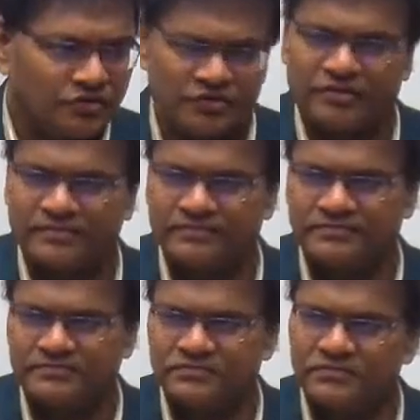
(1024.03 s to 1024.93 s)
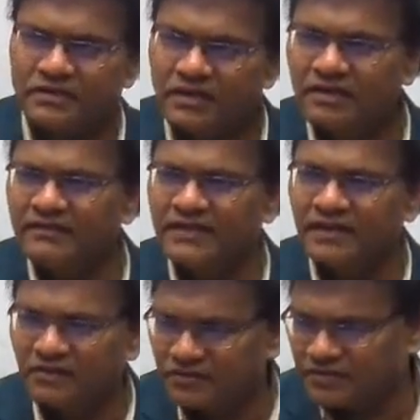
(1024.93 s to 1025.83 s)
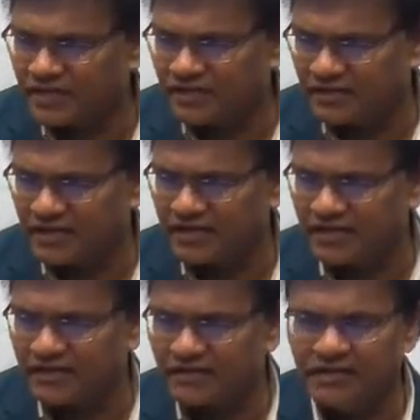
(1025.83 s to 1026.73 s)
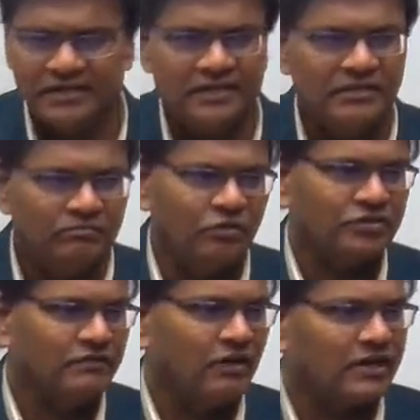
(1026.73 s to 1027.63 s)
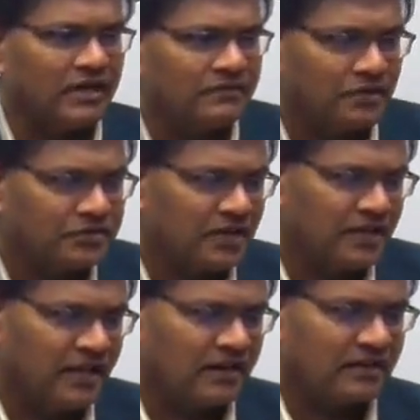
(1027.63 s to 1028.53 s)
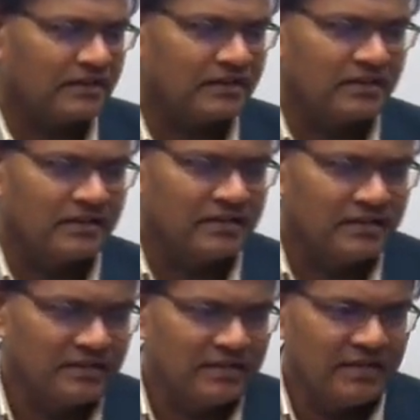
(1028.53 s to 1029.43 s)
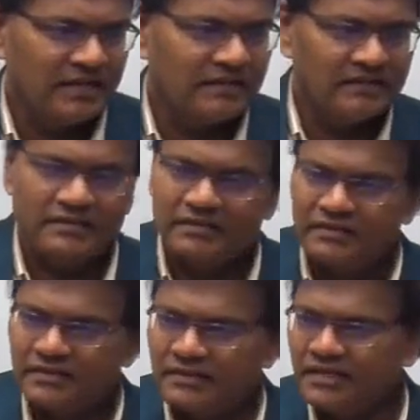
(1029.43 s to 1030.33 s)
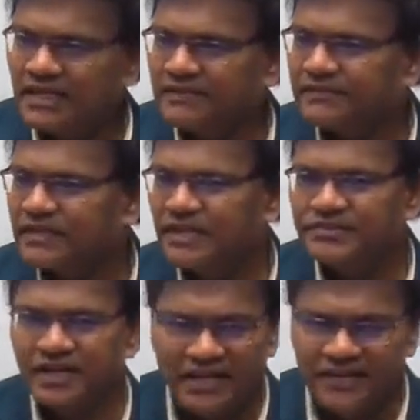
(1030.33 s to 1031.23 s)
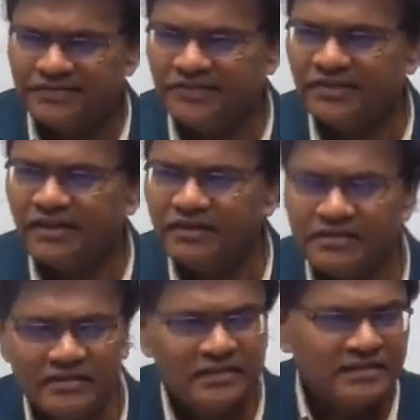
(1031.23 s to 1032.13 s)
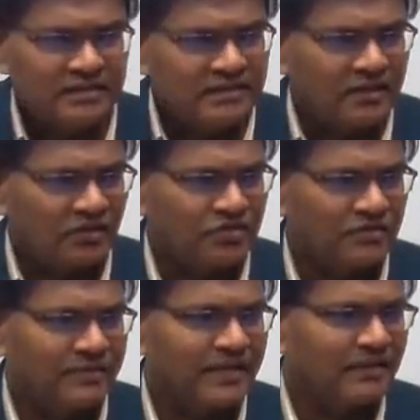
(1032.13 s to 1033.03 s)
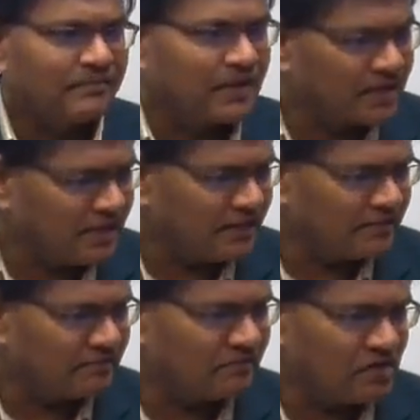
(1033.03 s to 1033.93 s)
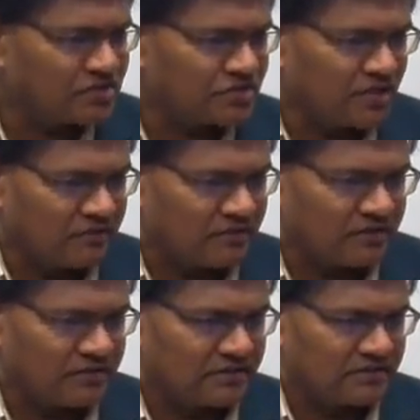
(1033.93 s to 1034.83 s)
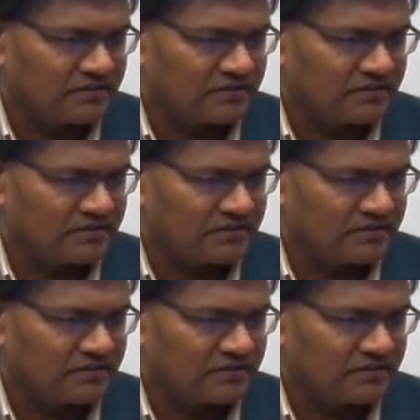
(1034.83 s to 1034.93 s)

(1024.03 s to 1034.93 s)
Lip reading: roads. All-weather roads are not there. Mostly what kind of roads are there? If it is a rainy season, the roads would be completely washed out.